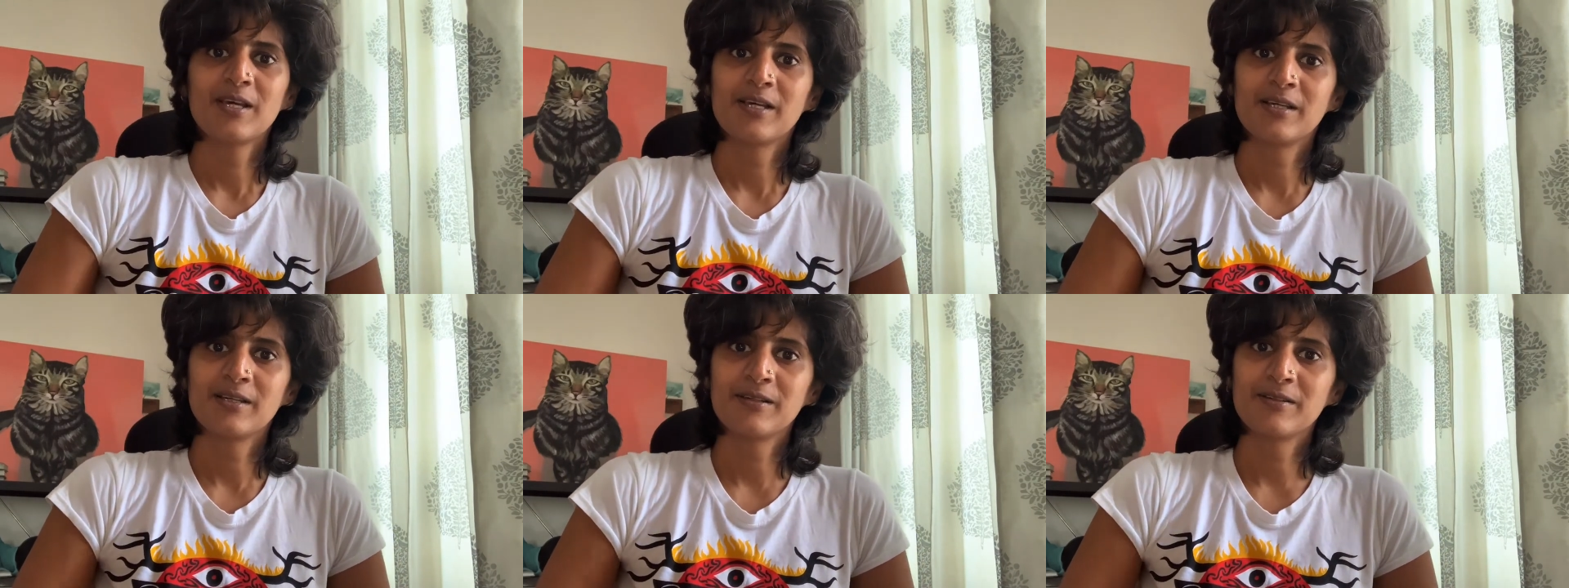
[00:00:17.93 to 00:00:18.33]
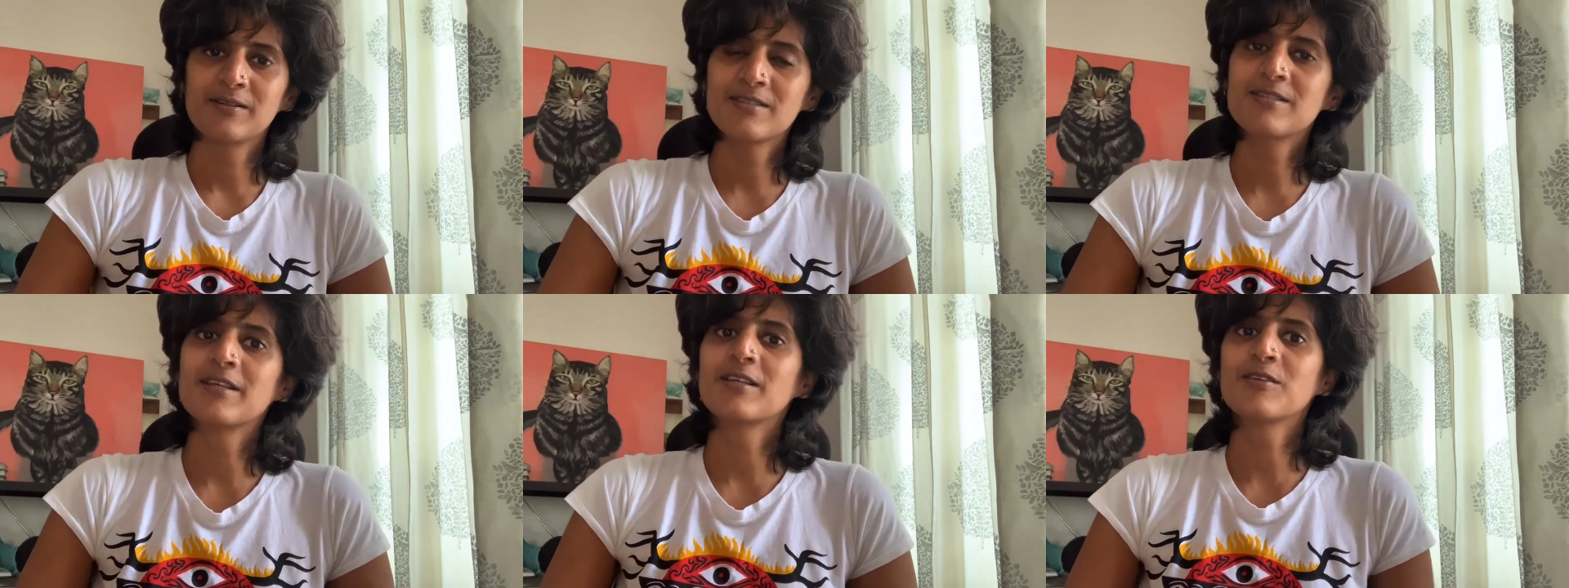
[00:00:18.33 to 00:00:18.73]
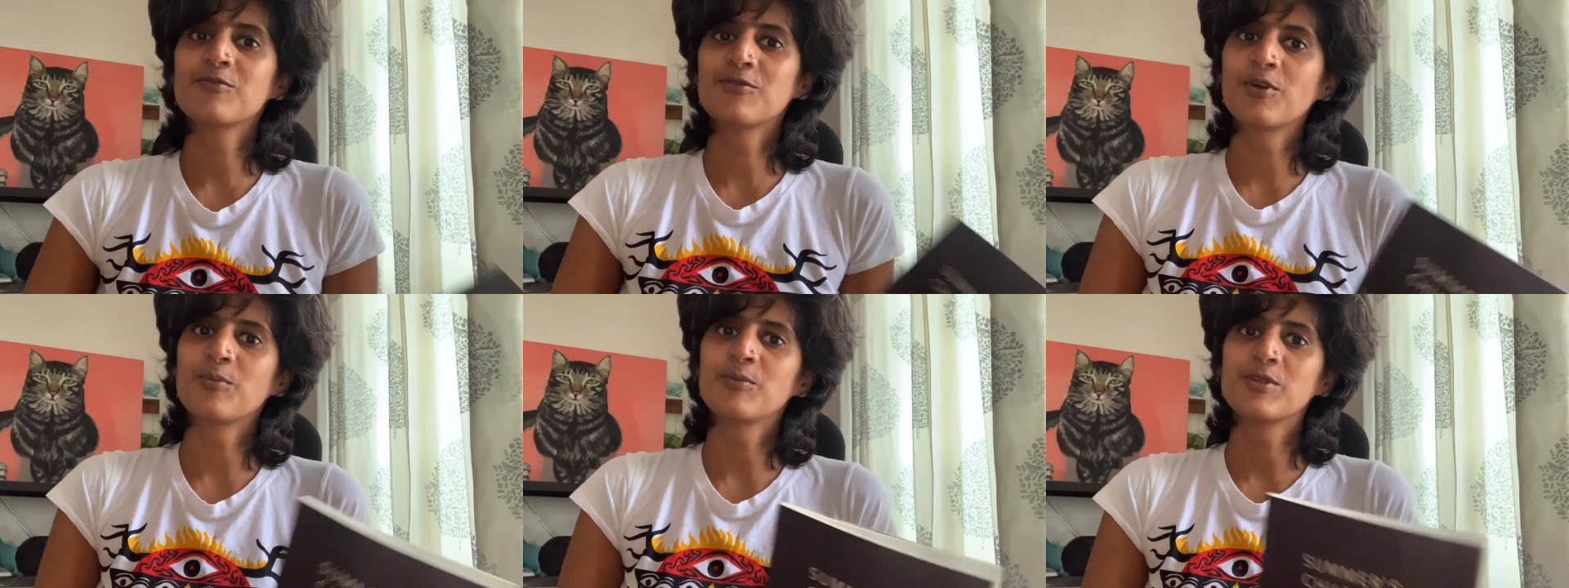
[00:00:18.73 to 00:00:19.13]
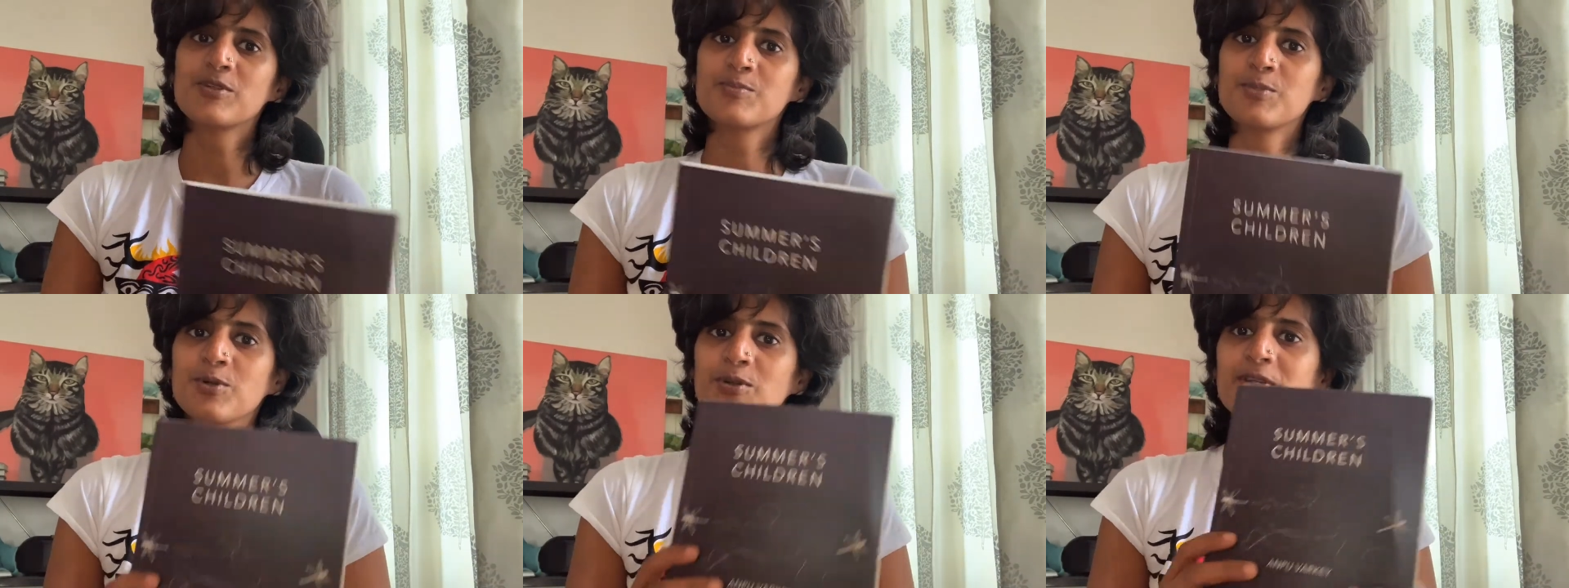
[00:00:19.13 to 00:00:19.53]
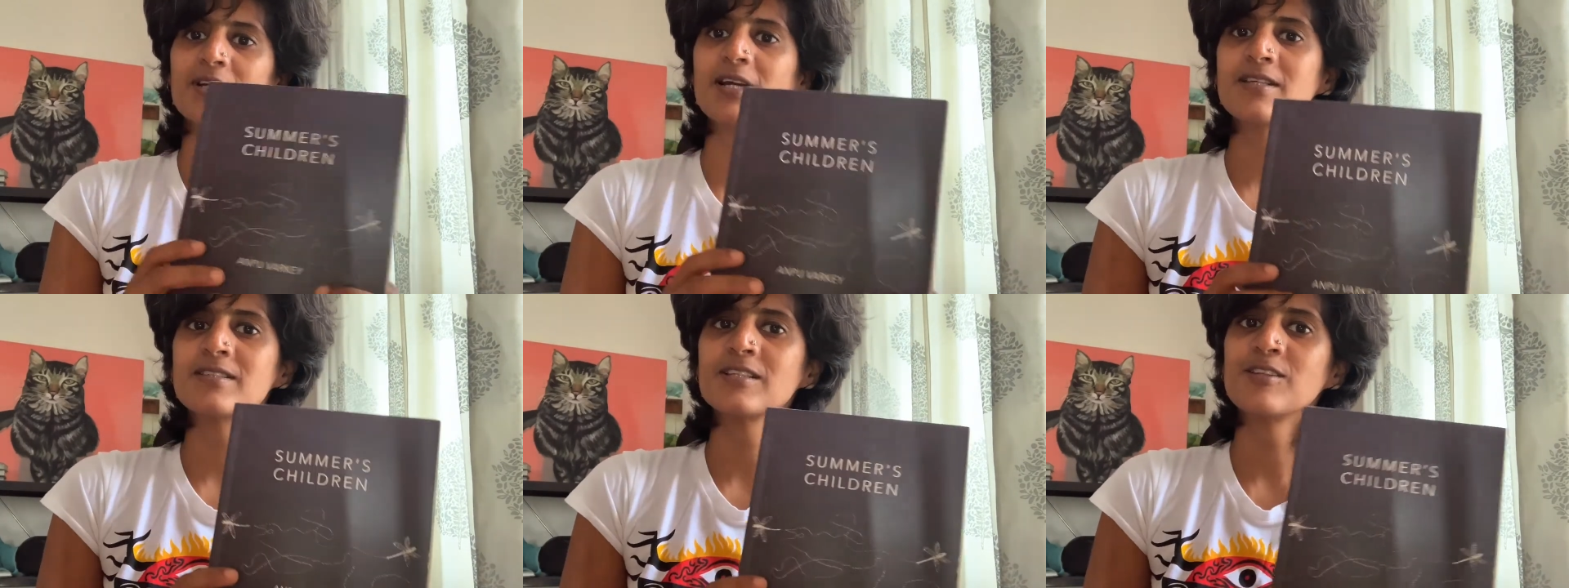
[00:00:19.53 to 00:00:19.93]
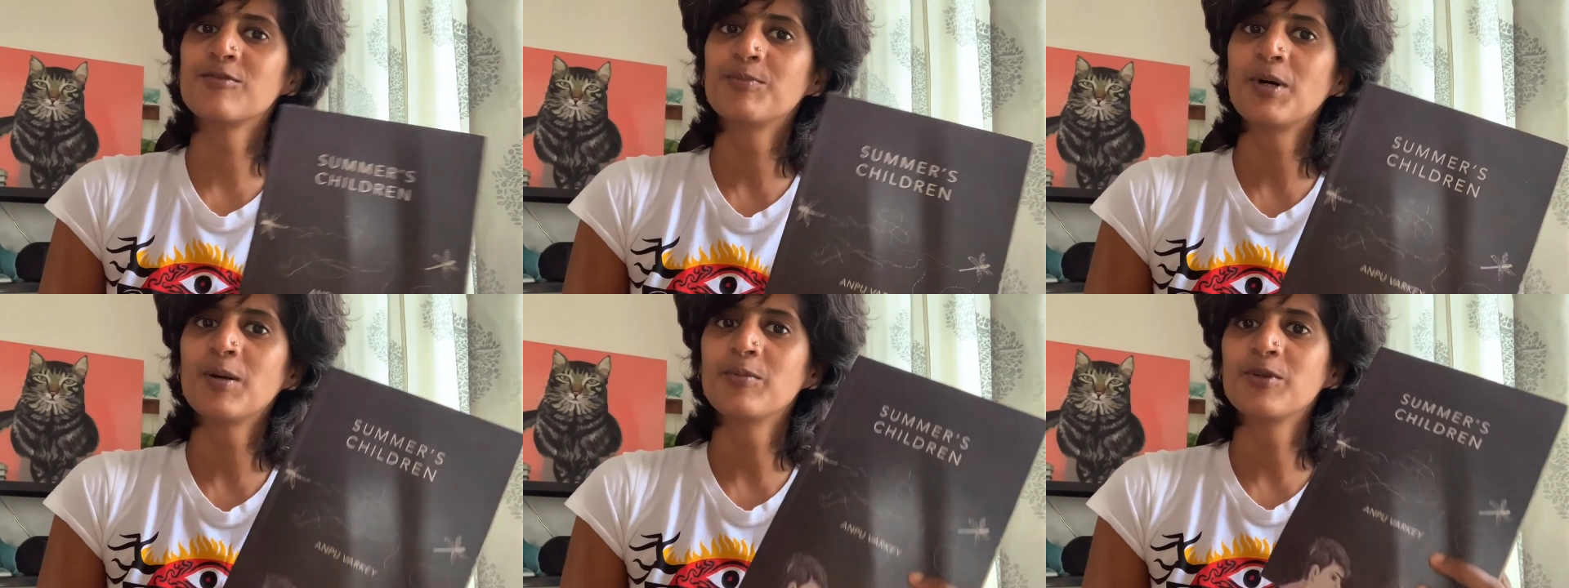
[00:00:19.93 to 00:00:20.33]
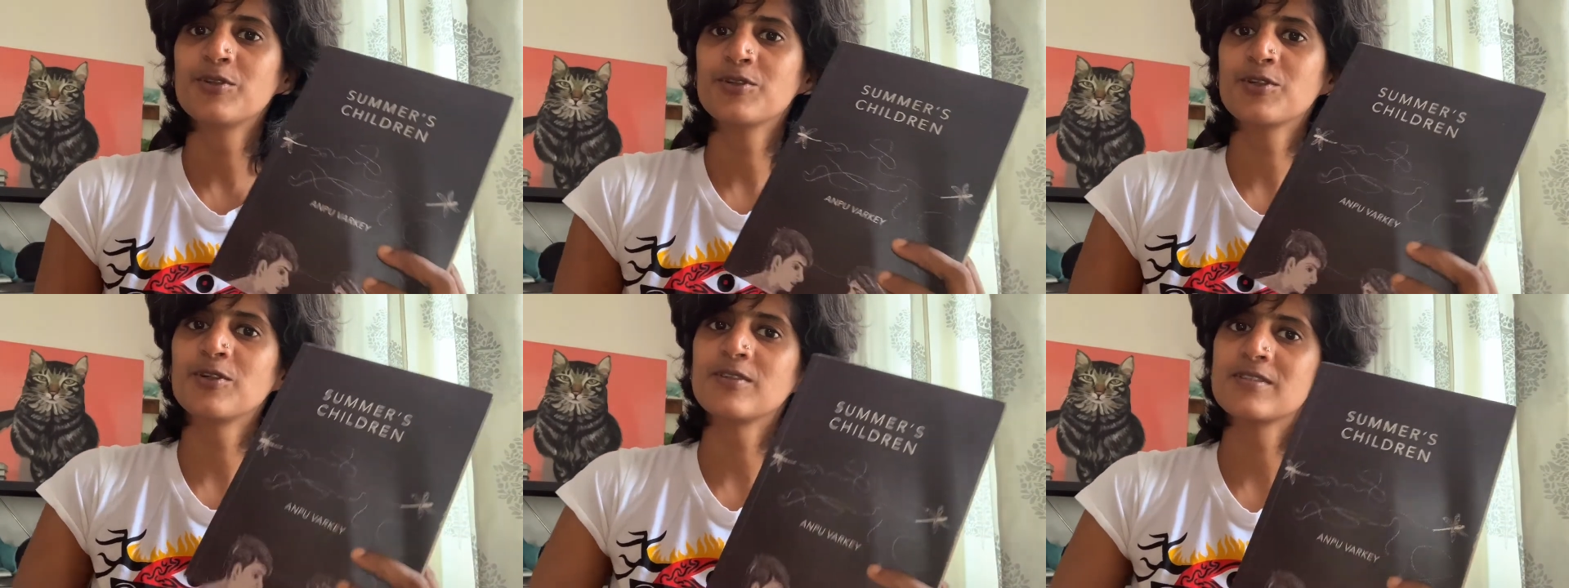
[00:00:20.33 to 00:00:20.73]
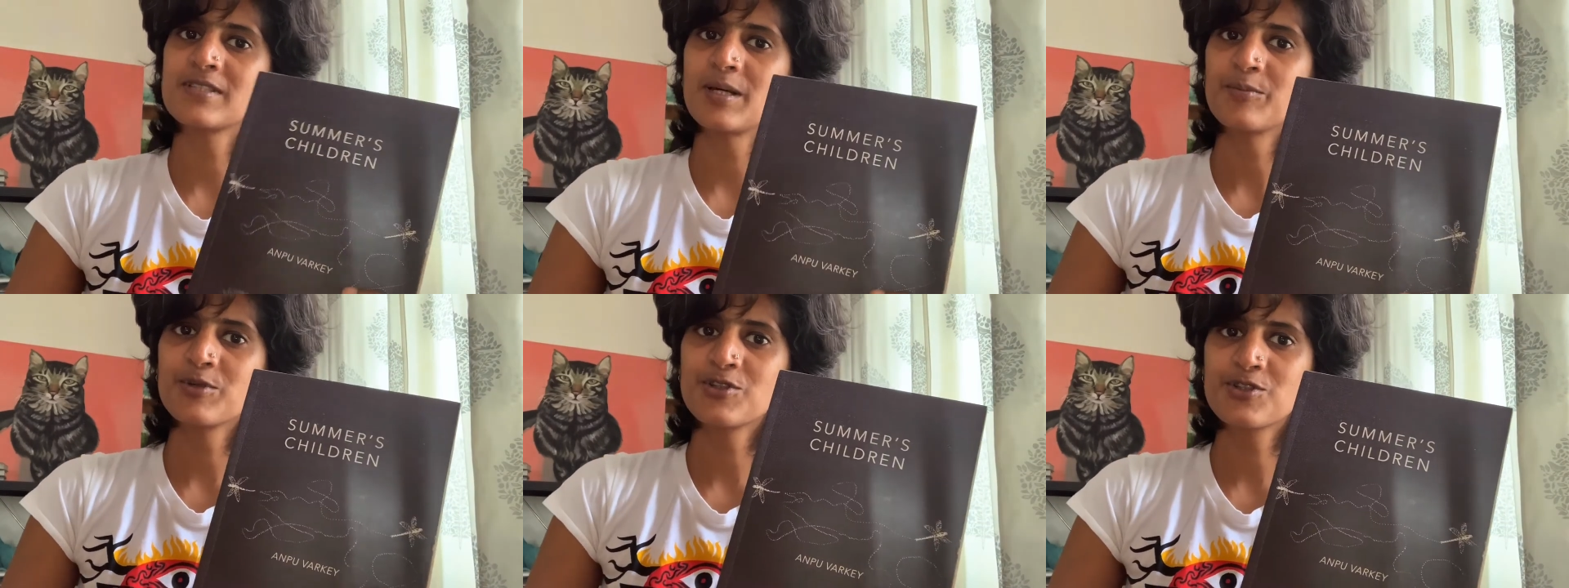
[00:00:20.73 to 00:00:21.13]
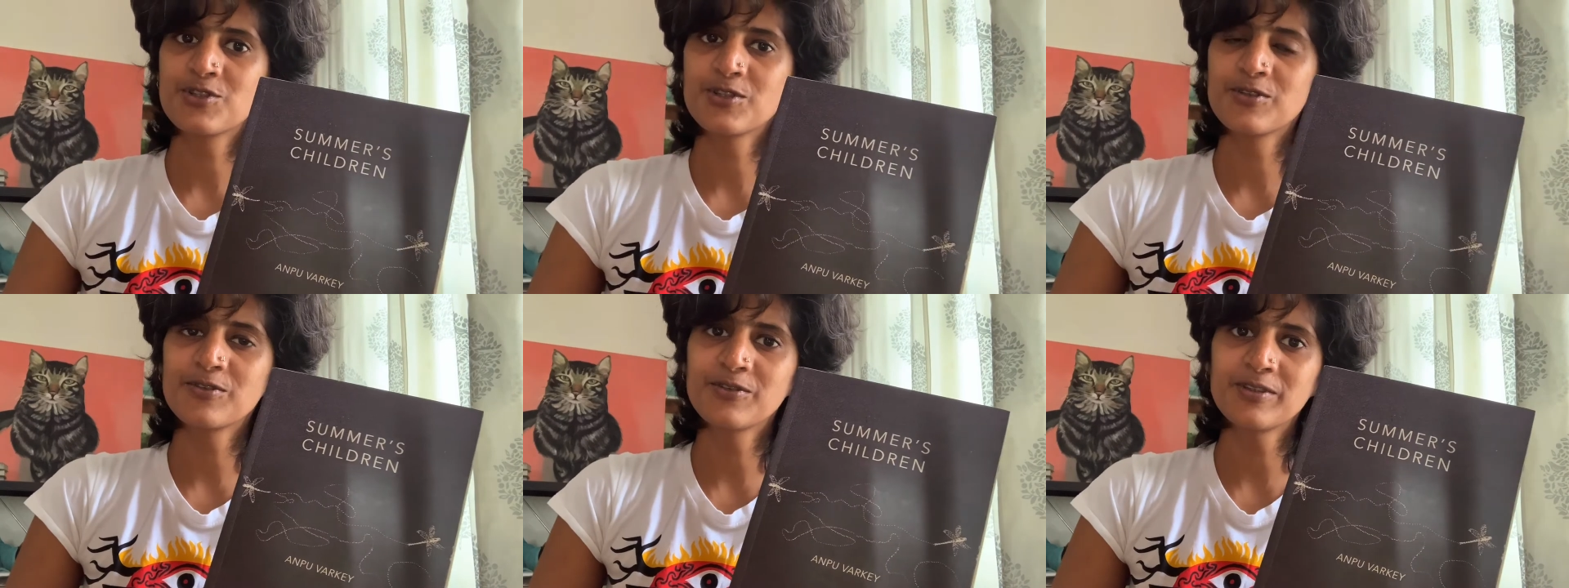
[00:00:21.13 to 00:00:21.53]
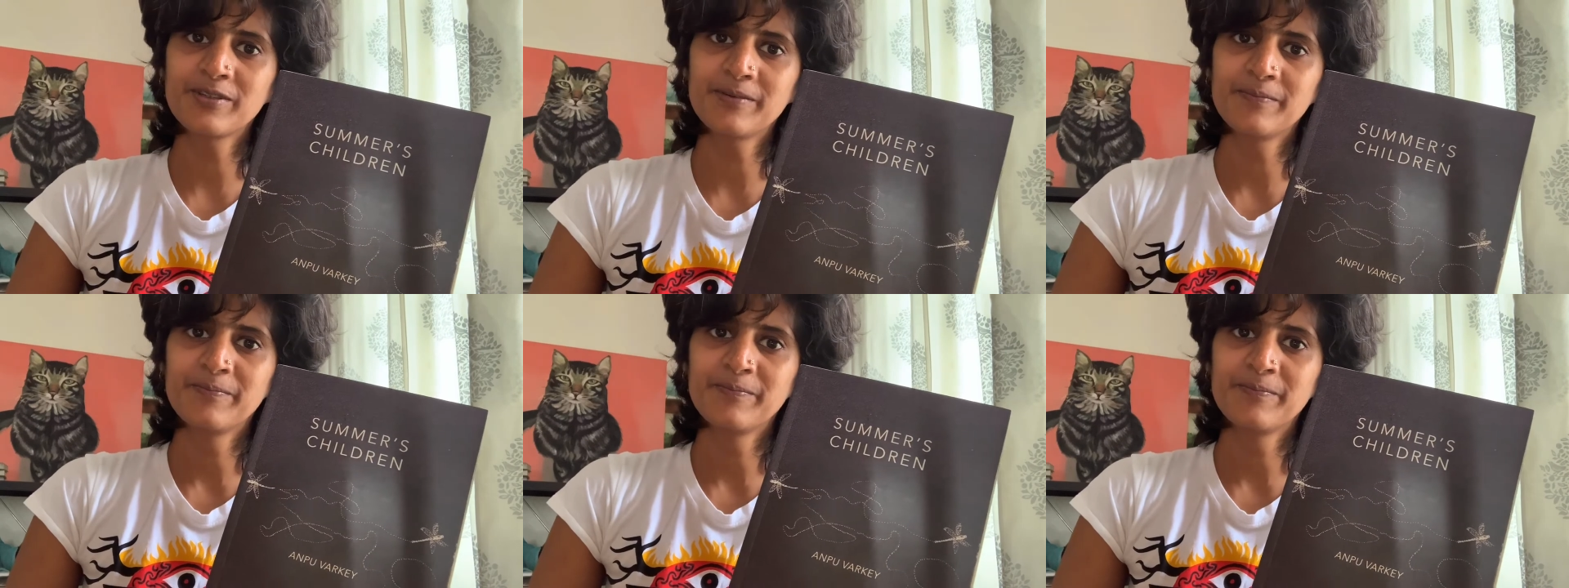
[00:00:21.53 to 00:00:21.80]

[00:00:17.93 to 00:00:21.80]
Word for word: uh, is taken from this book that I self-published called Summer's Children.